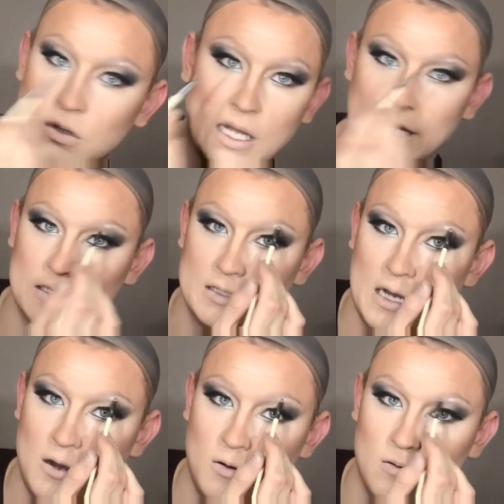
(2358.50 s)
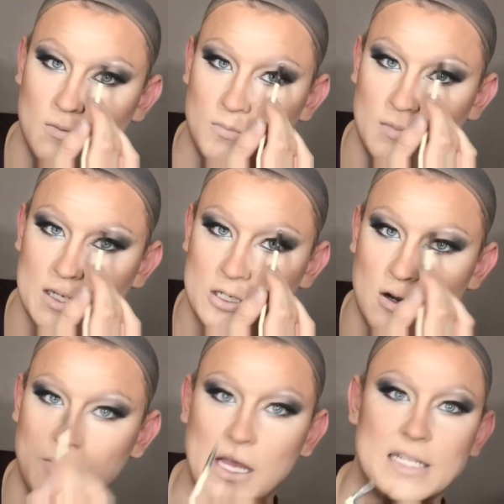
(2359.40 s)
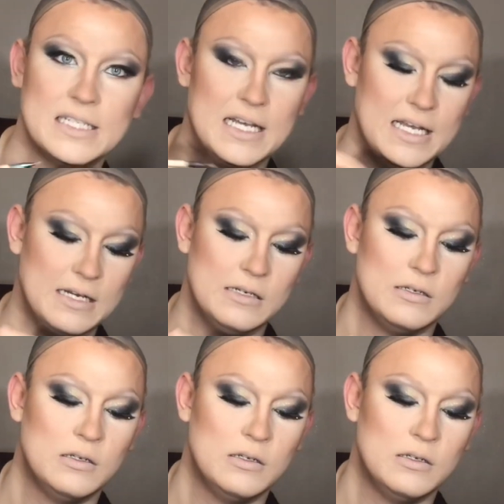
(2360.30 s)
Like so. Make sure it blends in.